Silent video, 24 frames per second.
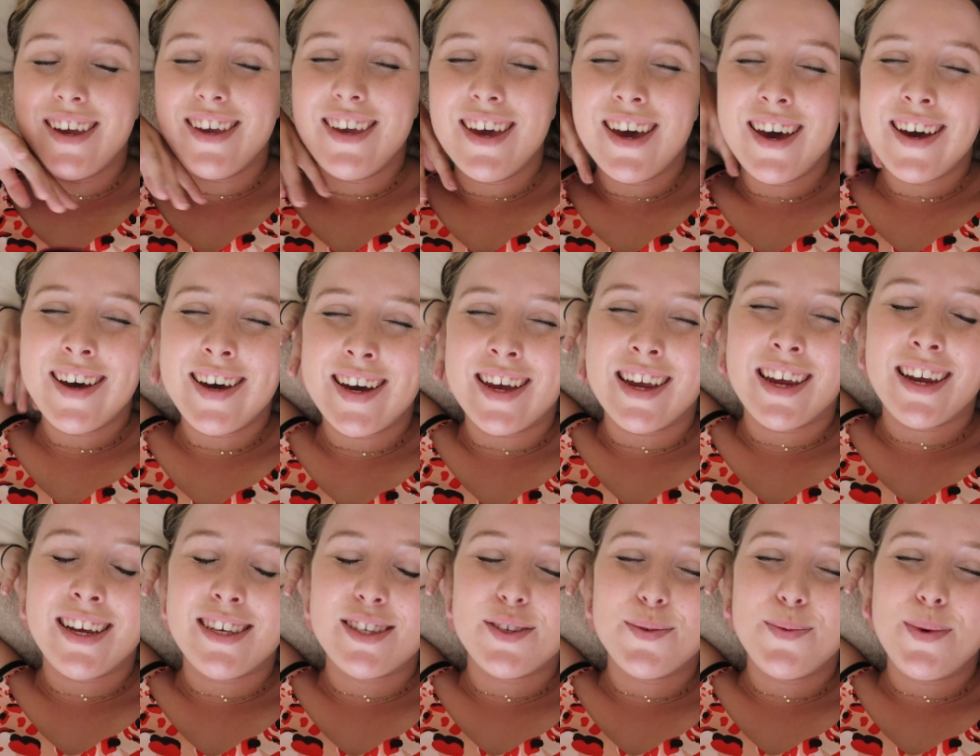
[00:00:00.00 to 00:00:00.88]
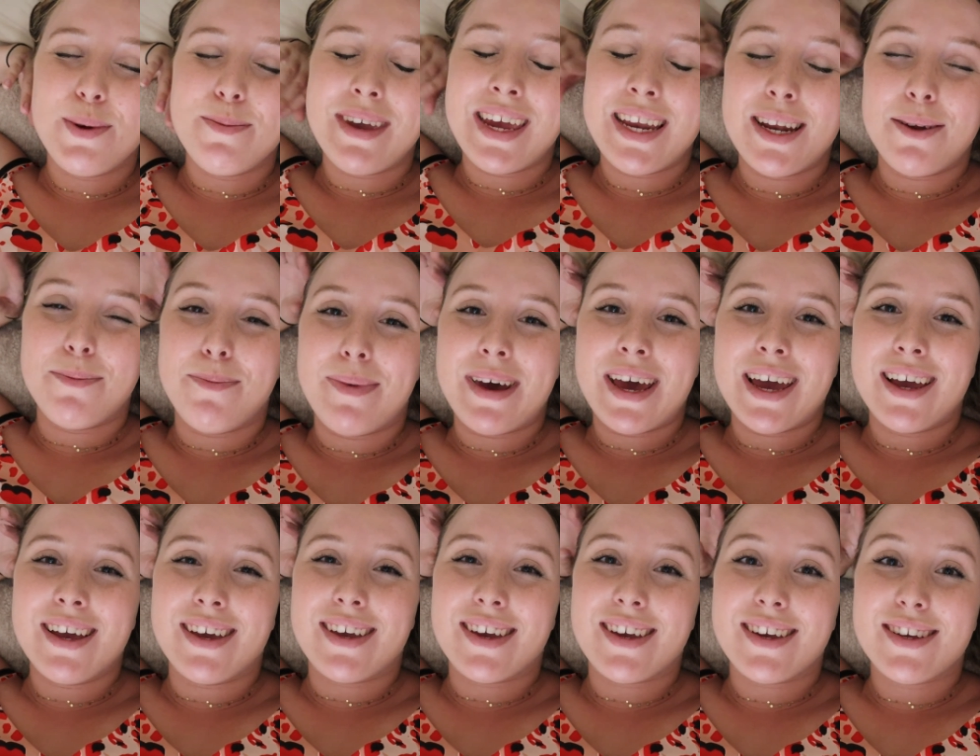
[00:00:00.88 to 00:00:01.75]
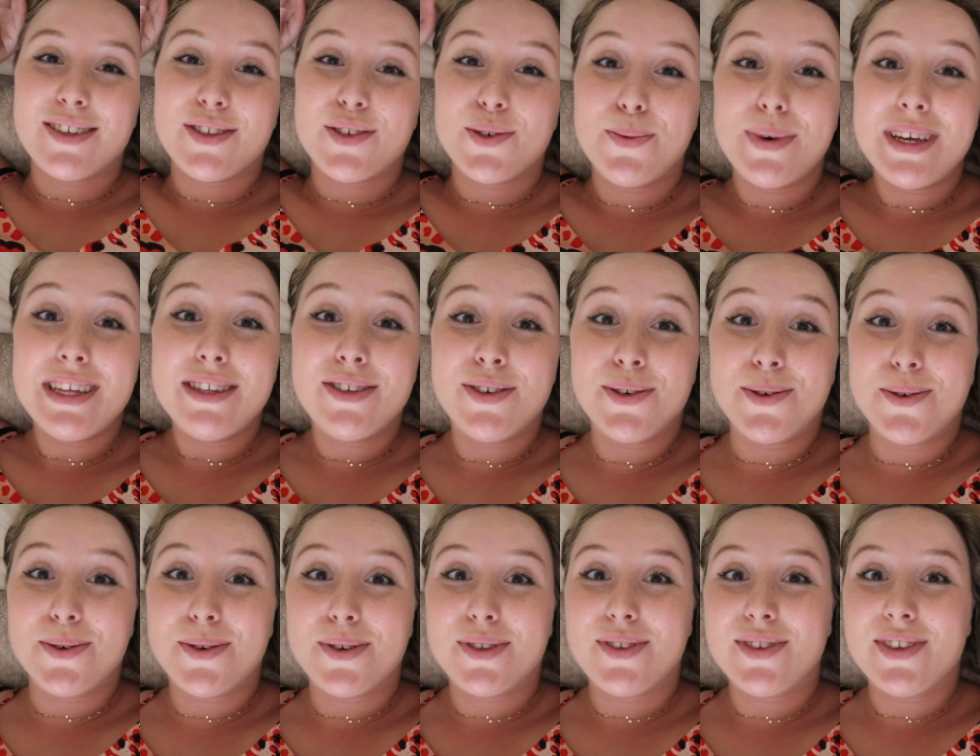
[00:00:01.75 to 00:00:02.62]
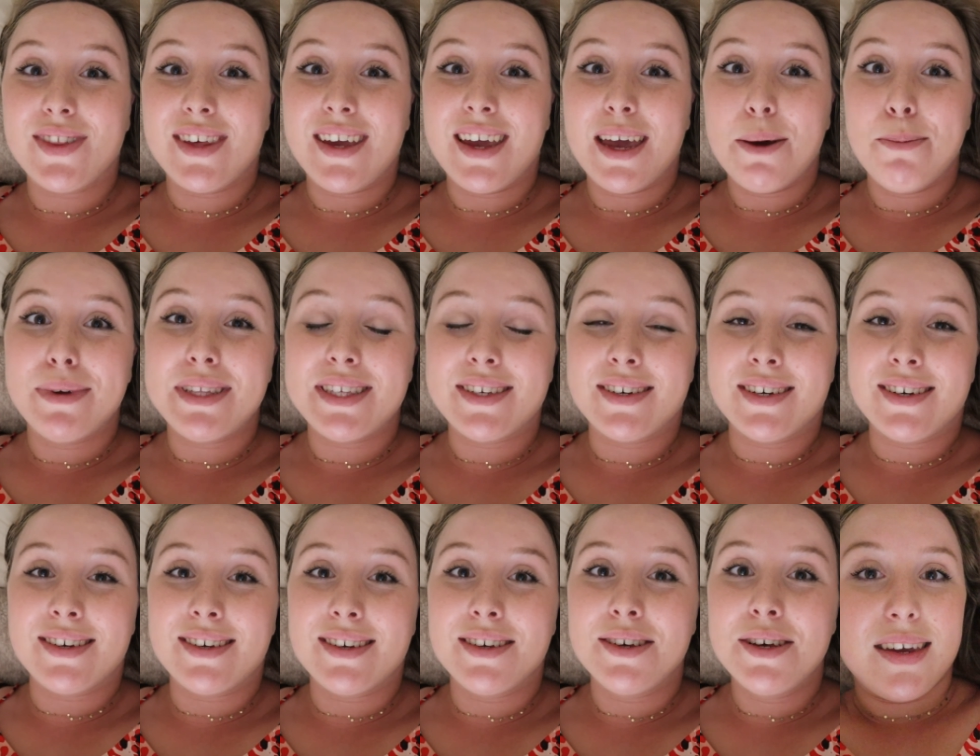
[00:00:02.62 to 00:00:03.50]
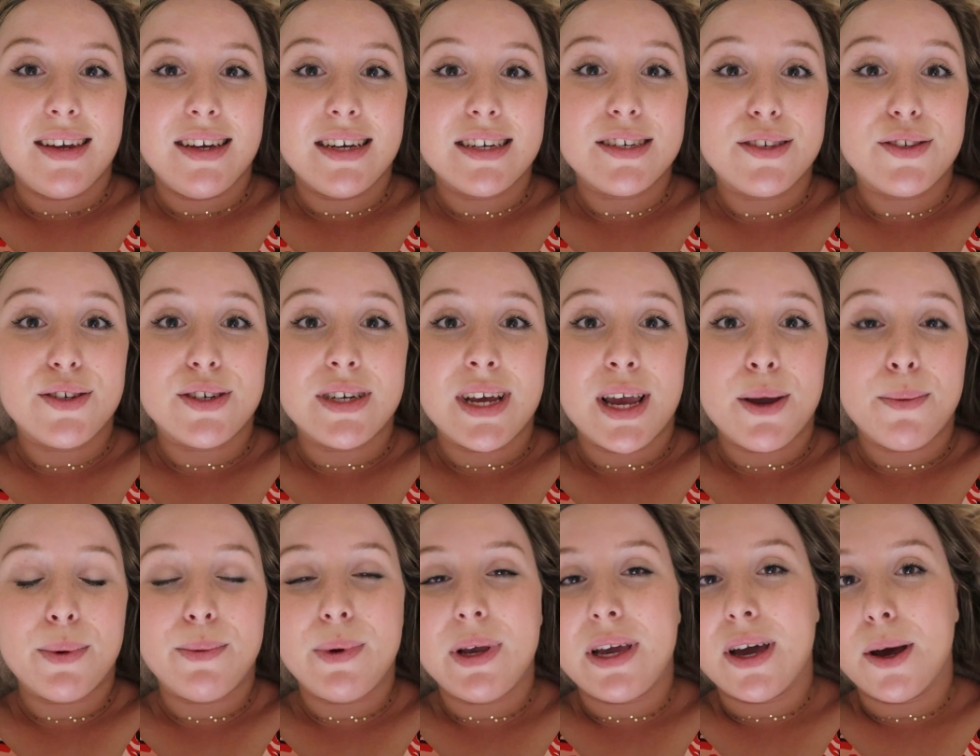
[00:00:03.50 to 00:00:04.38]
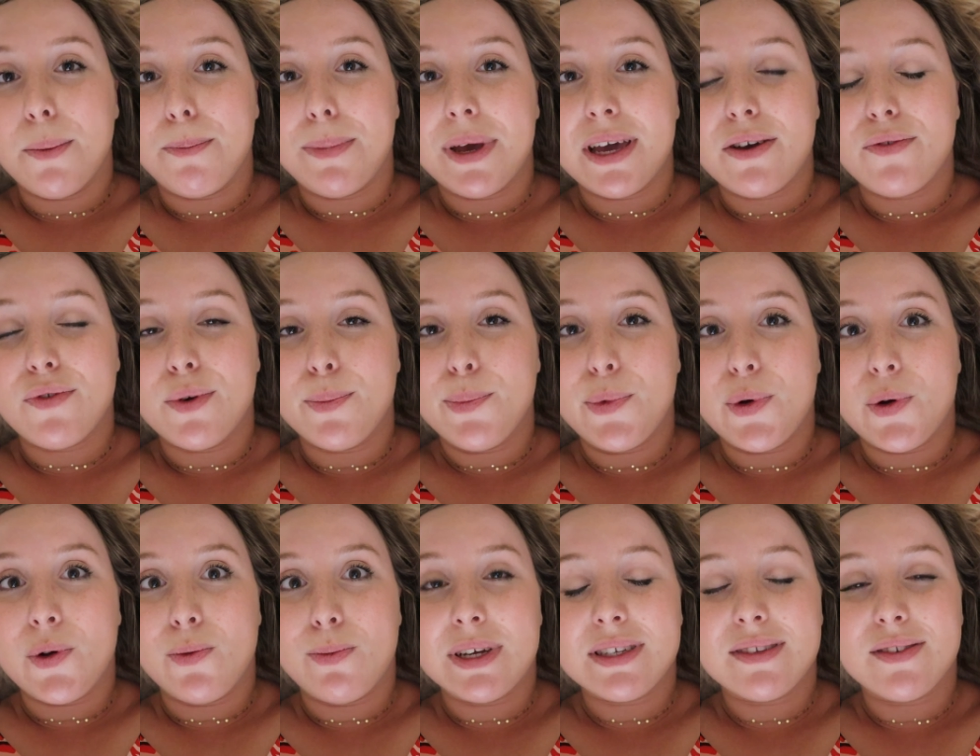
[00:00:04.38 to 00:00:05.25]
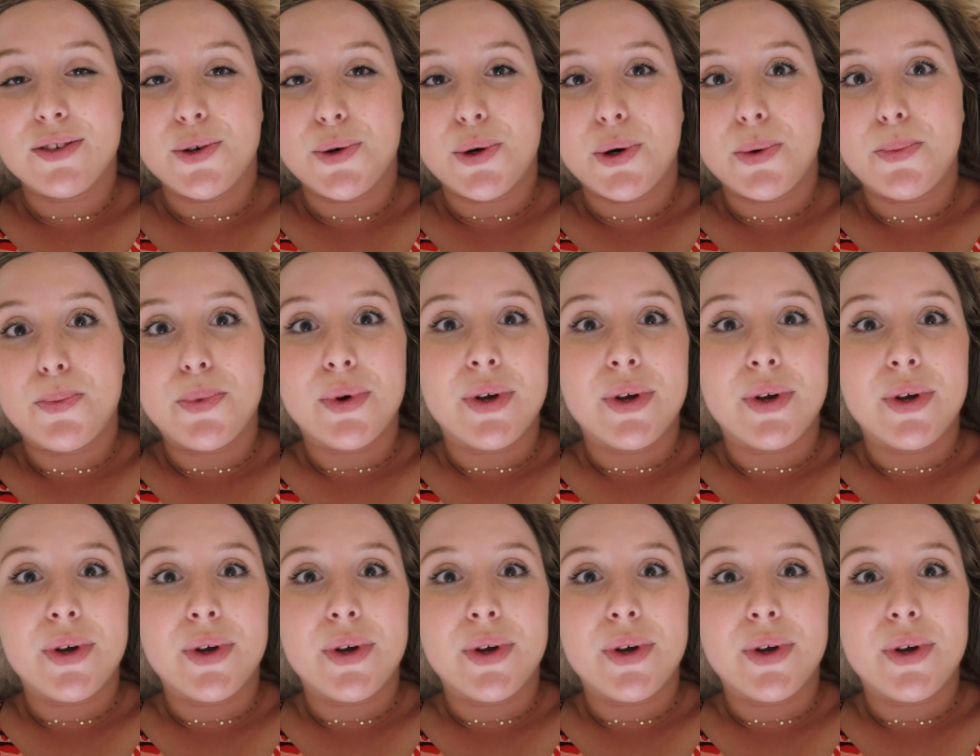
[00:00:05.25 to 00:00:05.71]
guys, we made it back to Windhoek, to the capital. Yesterday when we got back from Kolmanskopf,